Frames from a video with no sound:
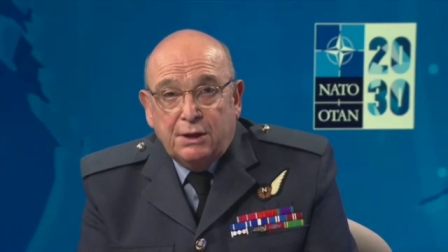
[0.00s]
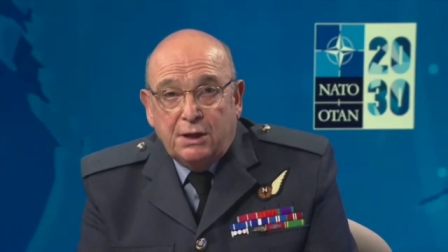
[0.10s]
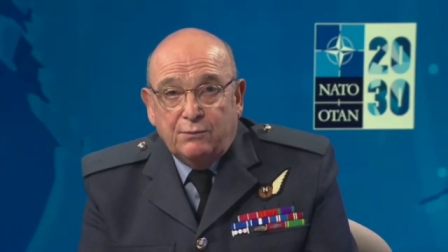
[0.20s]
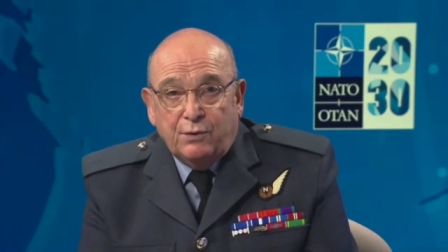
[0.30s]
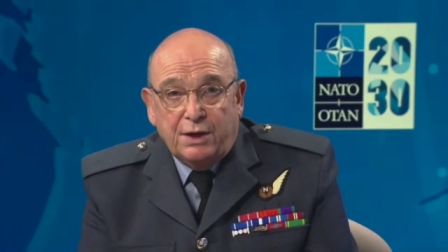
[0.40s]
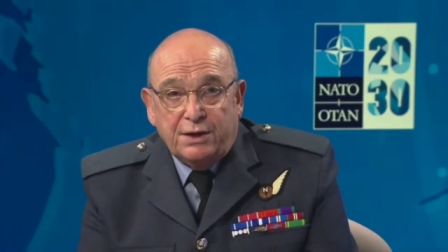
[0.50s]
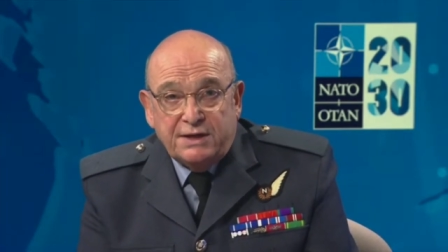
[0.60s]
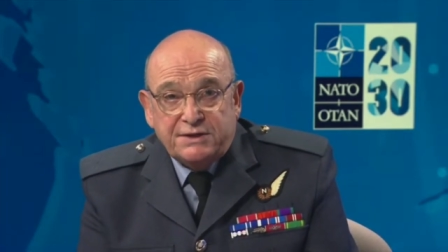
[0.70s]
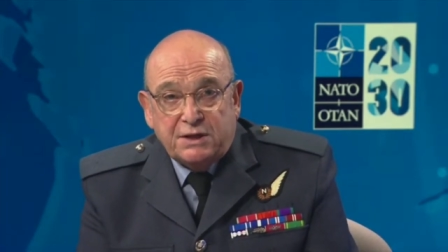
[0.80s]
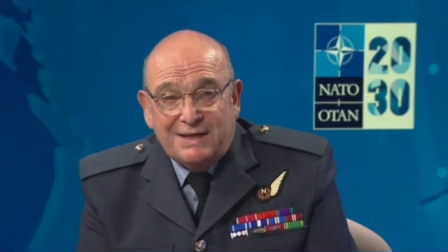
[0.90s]
Um, and
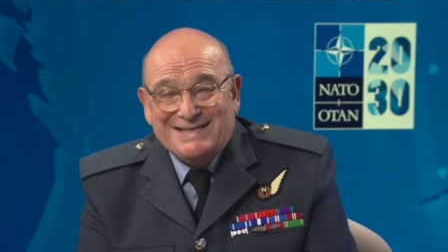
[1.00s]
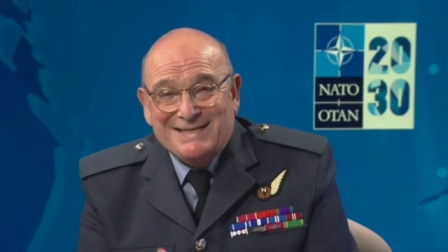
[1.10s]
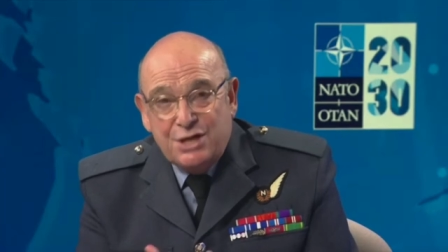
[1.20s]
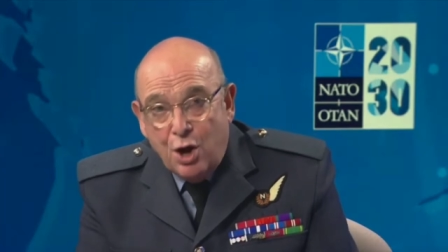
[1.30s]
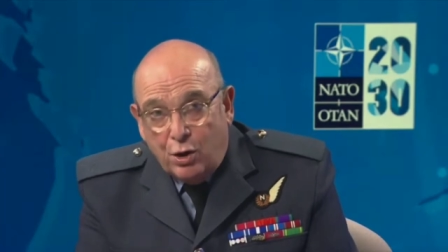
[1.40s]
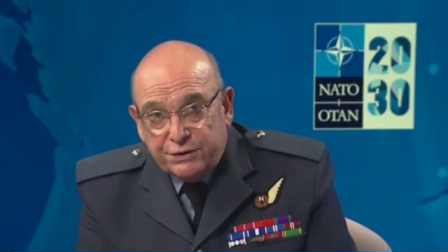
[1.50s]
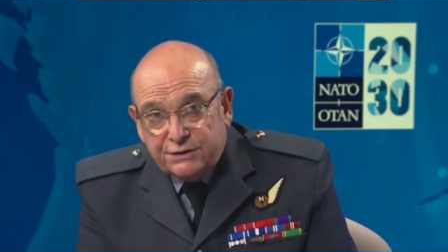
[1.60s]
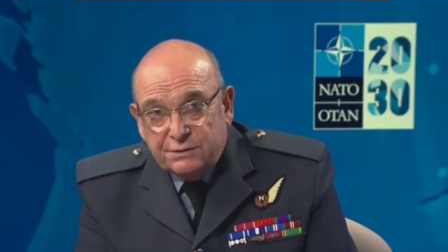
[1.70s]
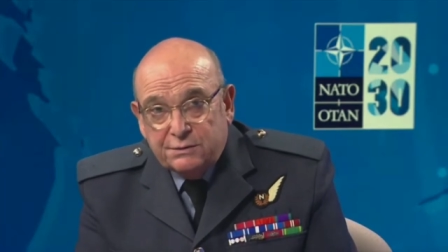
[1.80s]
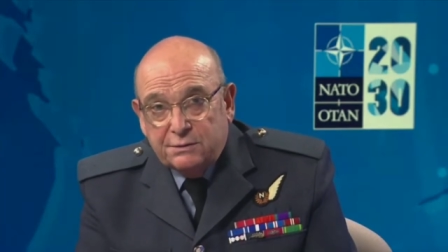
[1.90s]
NATO is
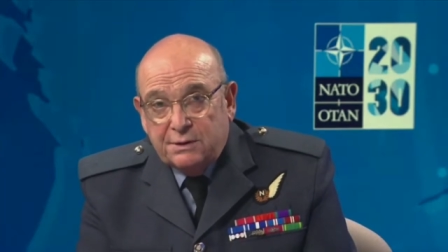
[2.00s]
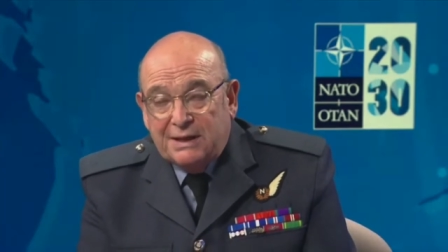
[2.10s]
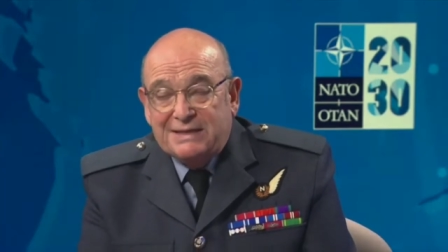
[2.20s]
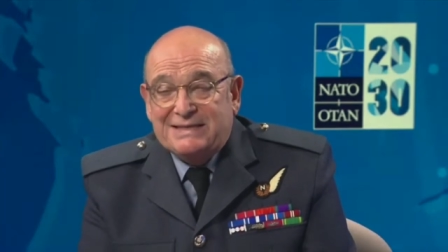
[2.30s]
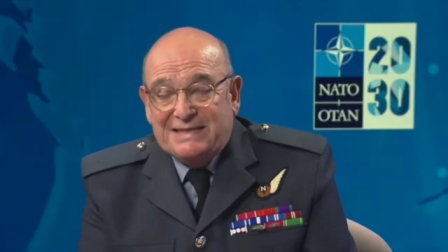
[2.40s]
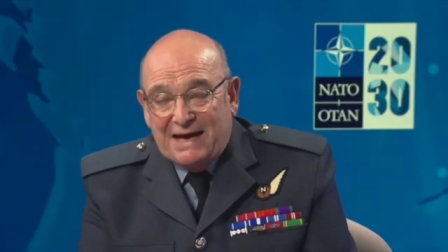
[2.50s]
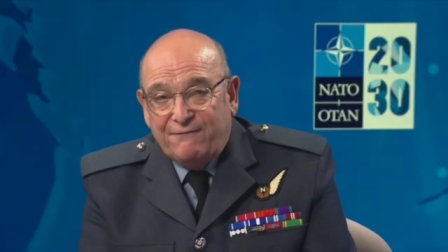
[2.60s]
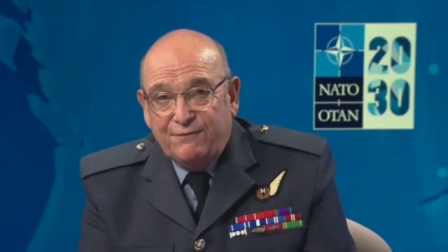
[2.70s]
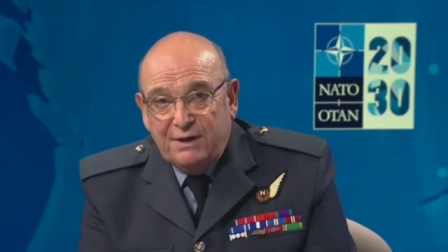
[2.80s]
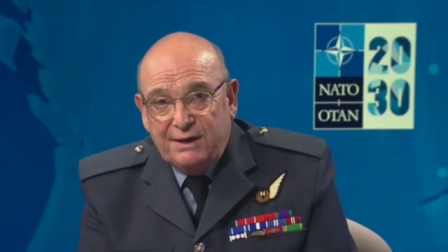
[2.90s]
not is
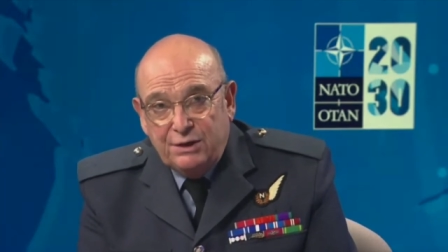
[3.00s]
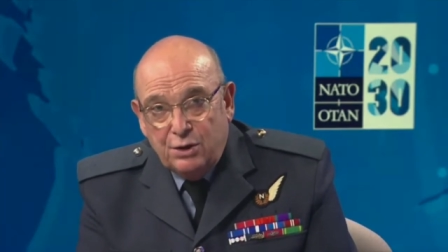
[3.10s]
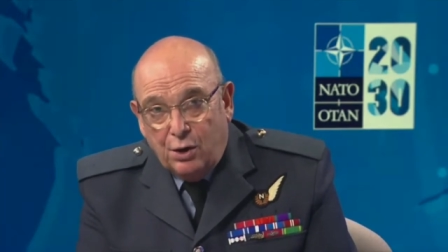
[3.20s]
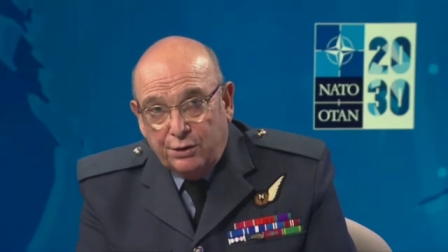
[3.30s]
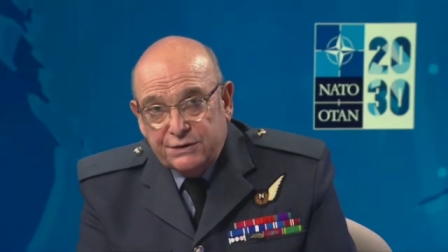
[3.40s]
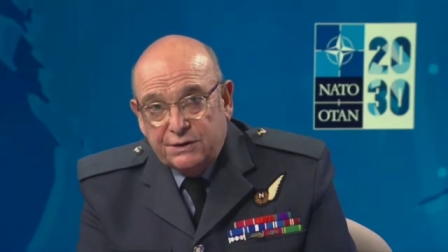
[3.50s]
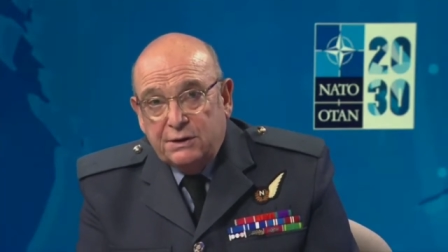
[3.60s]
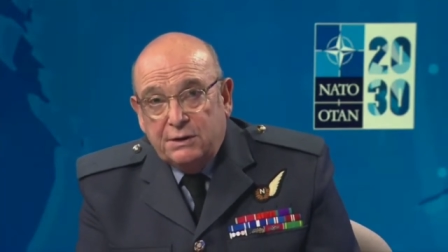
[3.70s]
definitely not